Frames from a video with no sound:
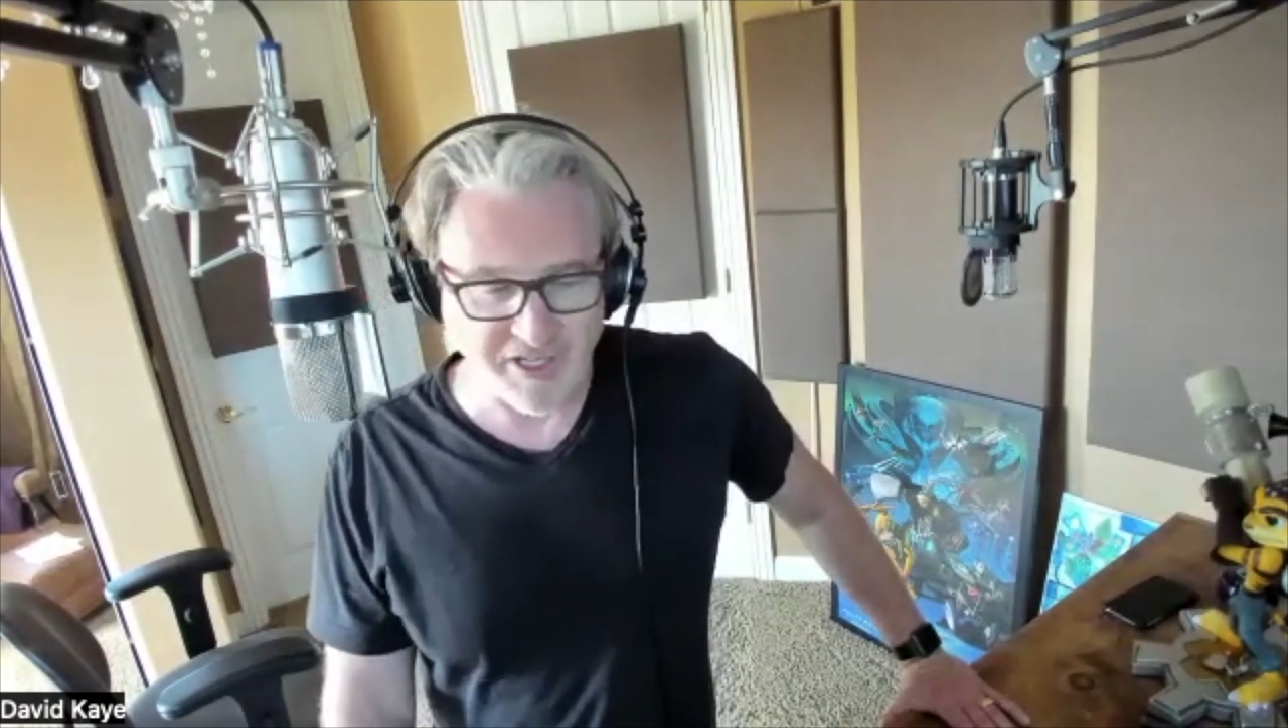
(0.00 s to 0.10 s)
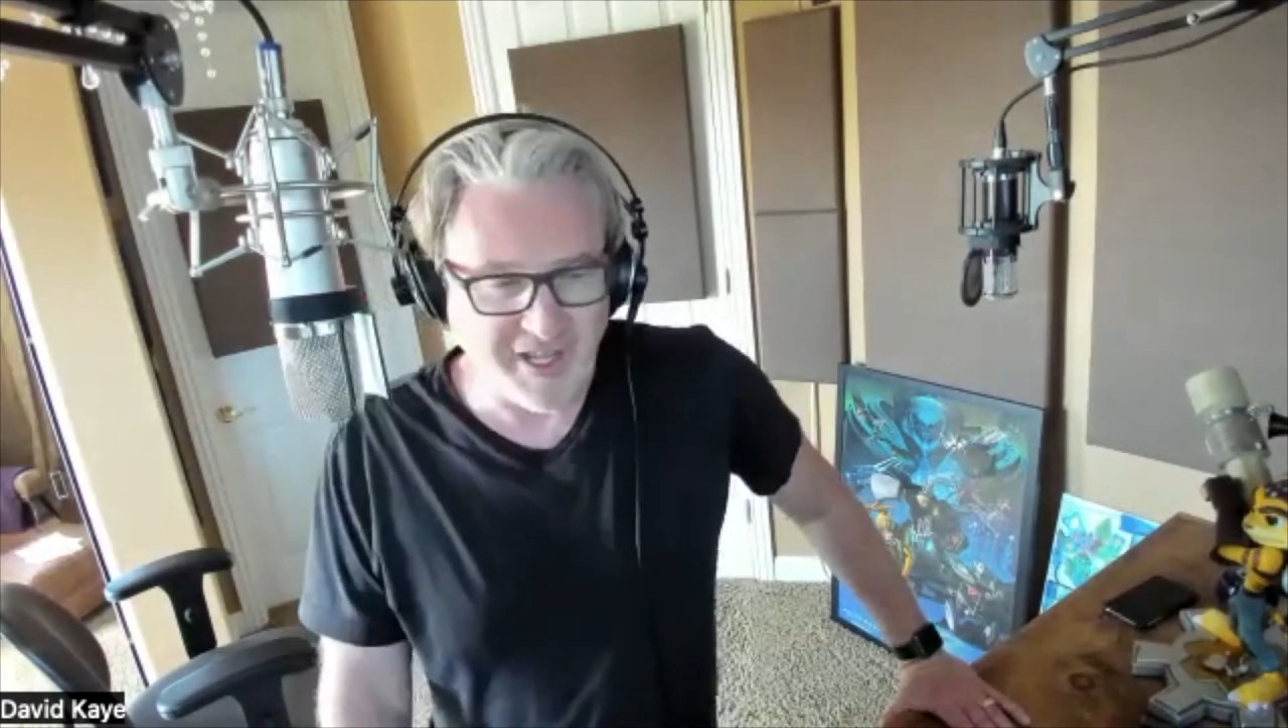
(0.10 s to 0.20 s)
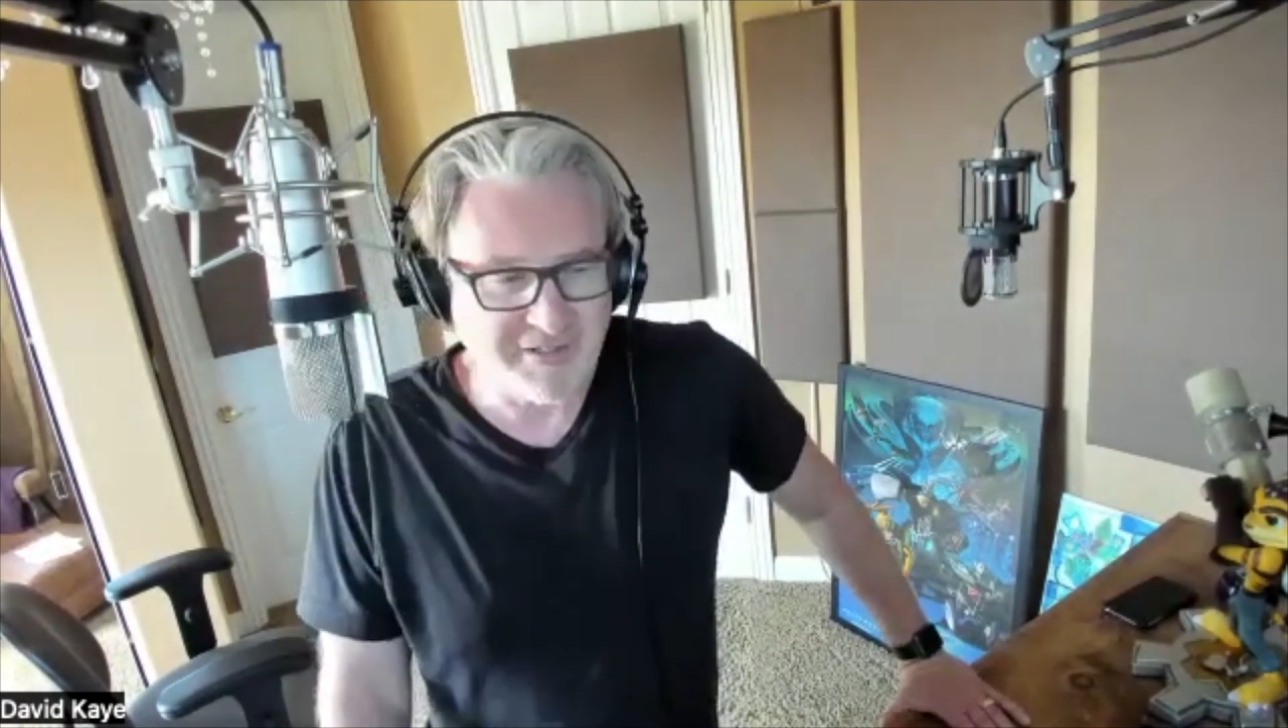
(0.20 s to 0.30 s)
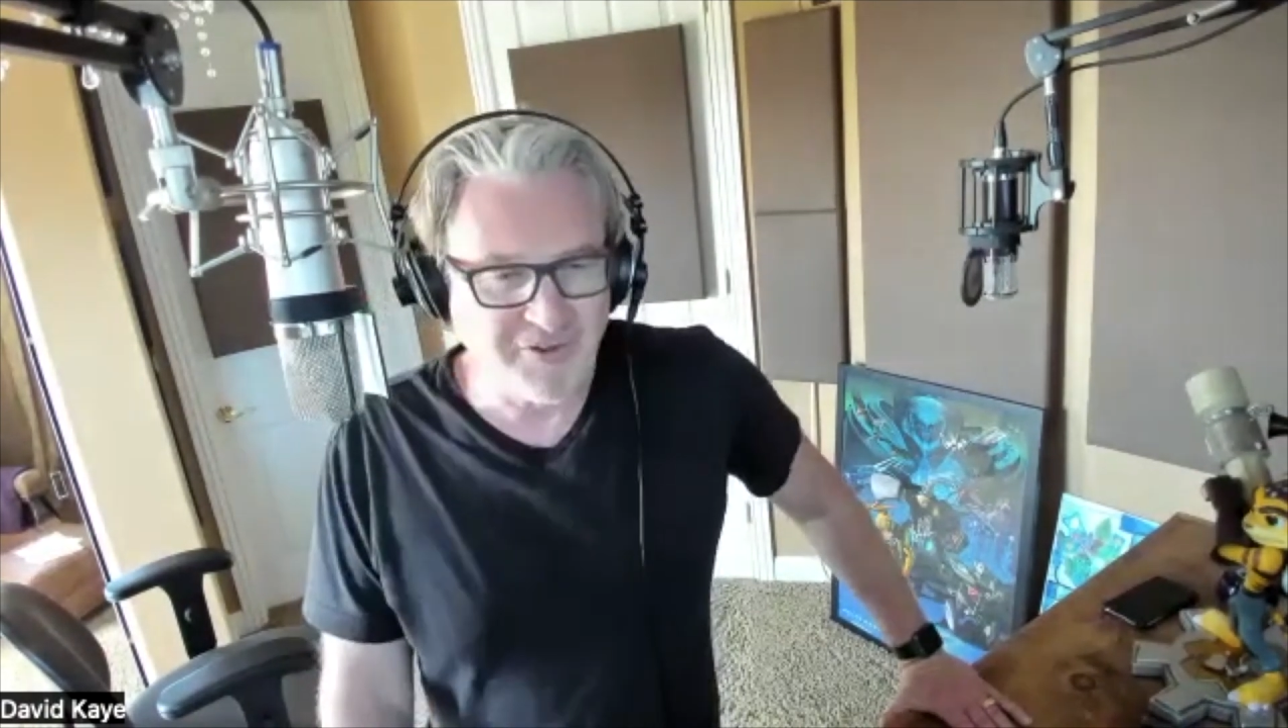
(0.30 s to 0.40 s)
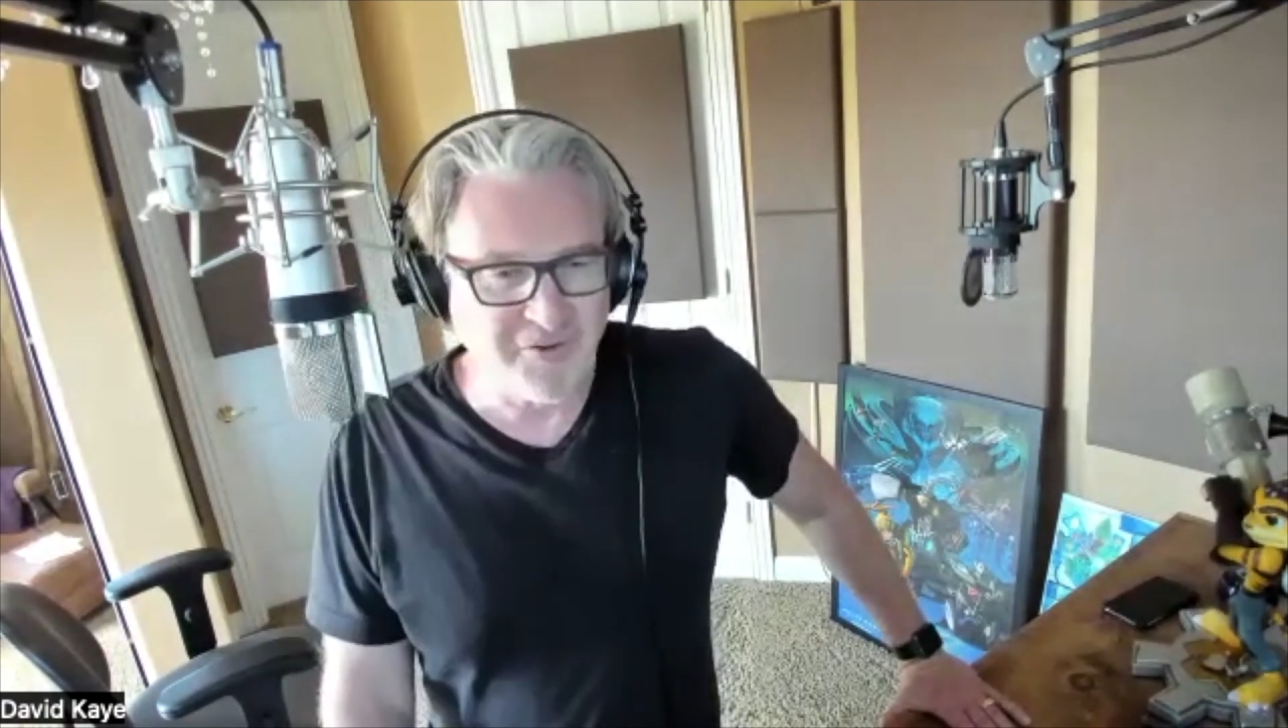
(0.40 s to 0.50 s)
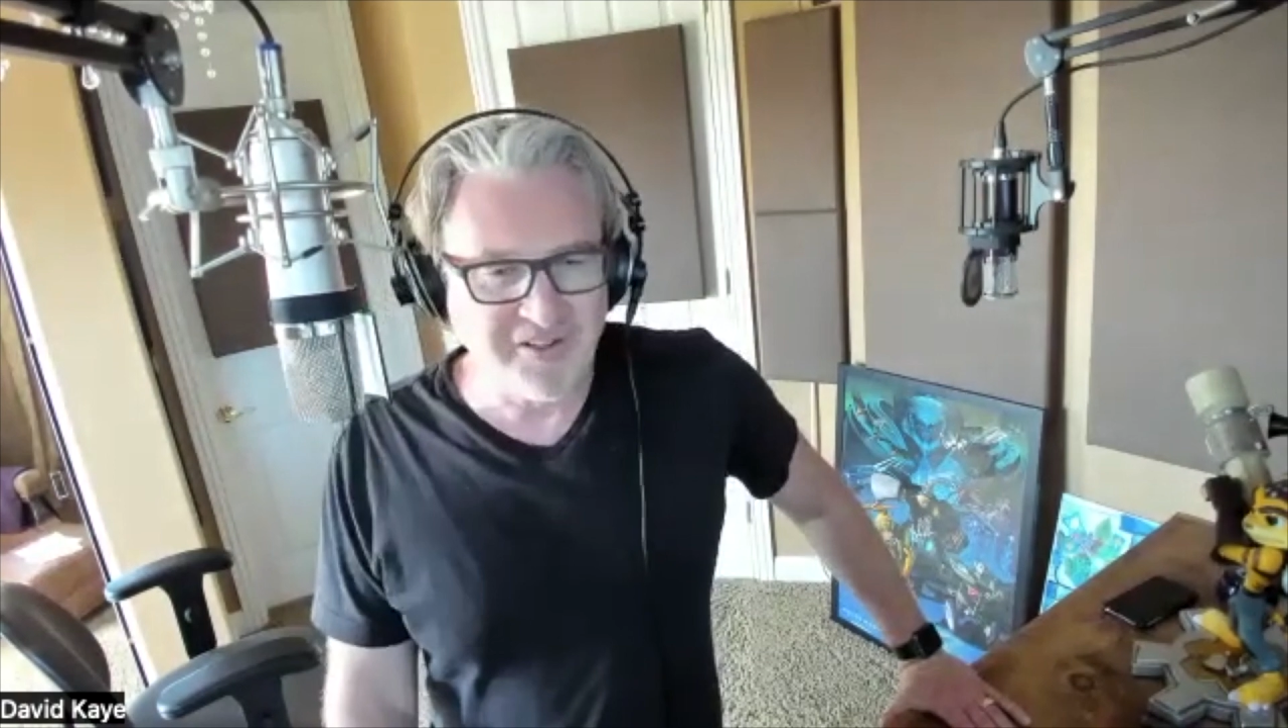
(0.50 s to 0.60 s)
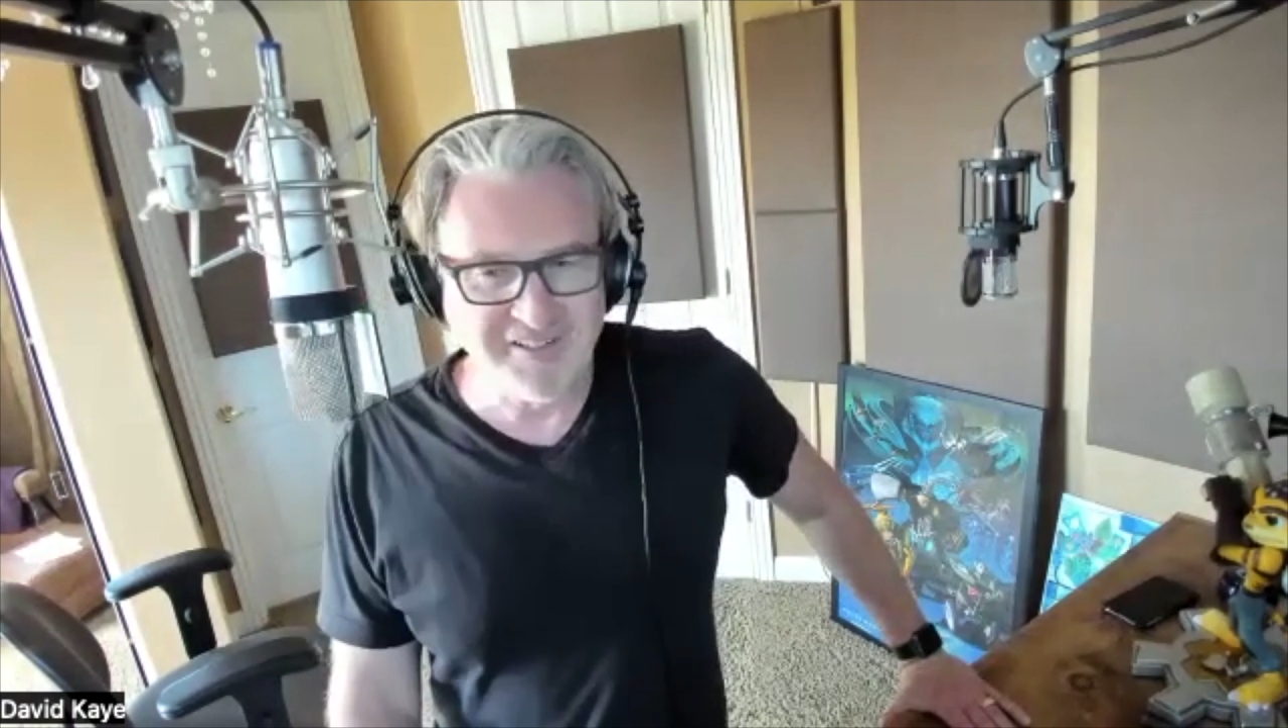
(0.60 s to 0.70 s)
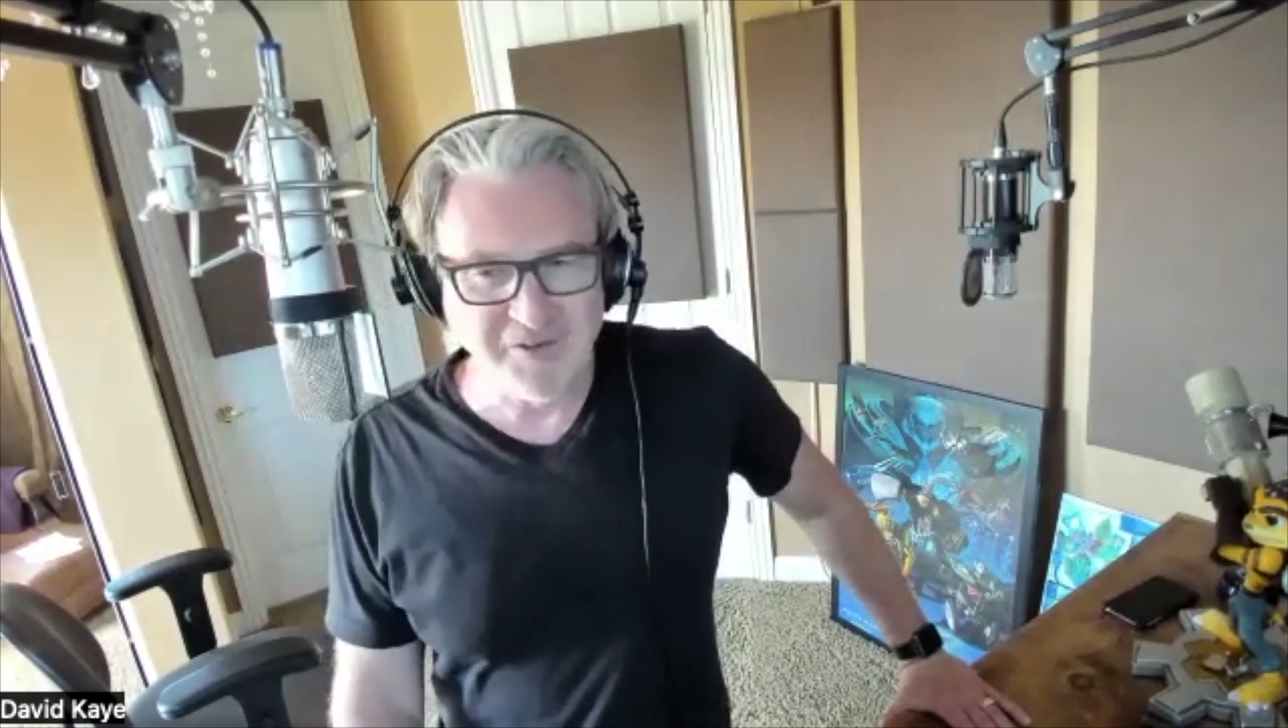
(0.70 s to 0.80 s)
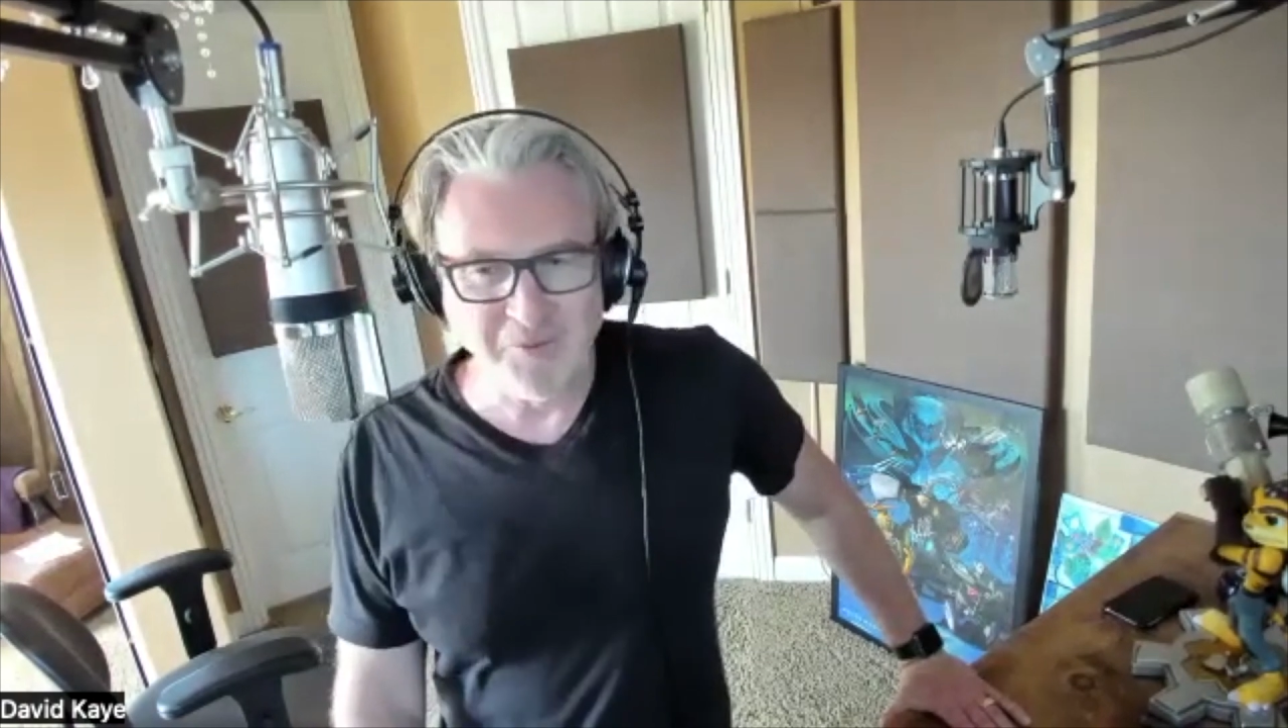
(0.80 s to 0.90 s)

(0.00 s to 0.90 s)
I had no idea